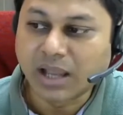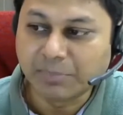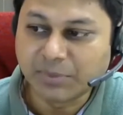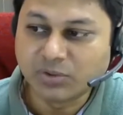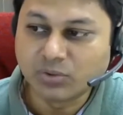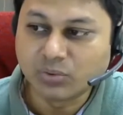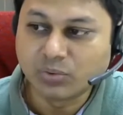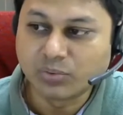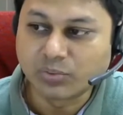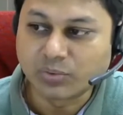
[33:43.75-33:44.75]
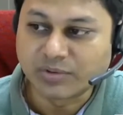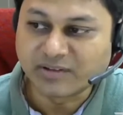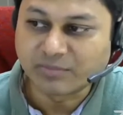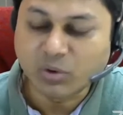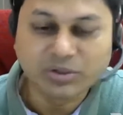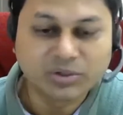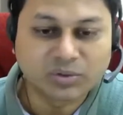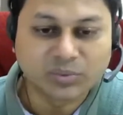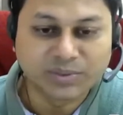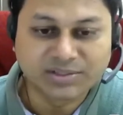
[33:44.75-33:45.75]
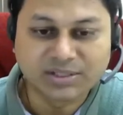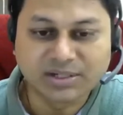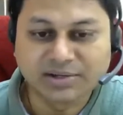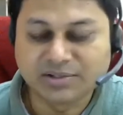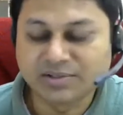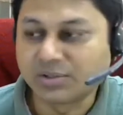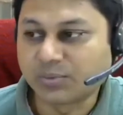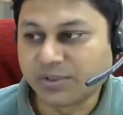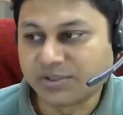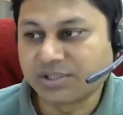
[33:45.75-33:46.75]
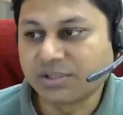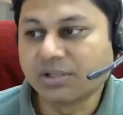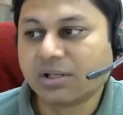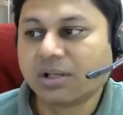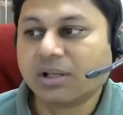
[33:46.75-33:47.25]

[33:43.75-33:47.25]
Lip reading: happy to respond to your question, address your question.